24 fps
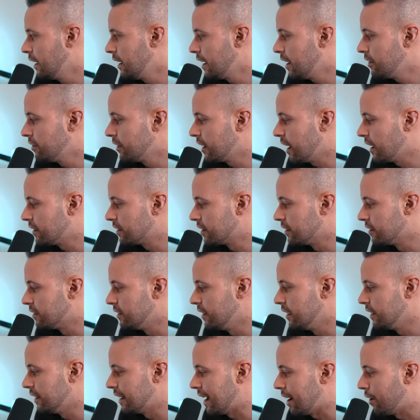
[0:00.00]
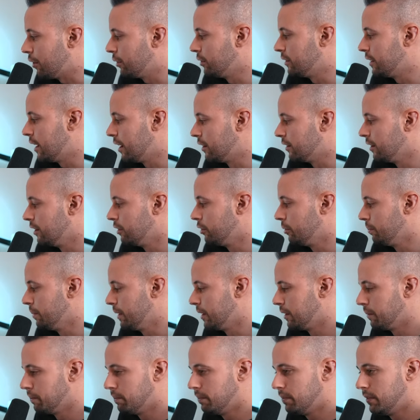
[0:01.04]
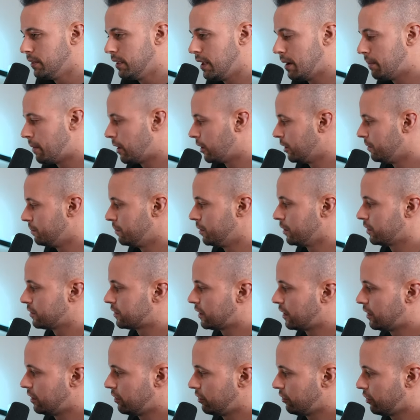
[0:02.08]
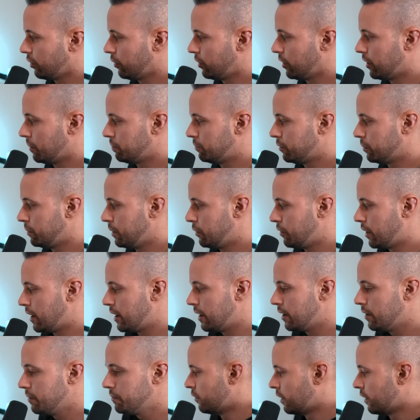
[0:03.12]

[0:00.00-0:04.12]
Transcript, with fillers: And as you guys can see, it narrowed down a little bit the amount of books that it showed up to me right now.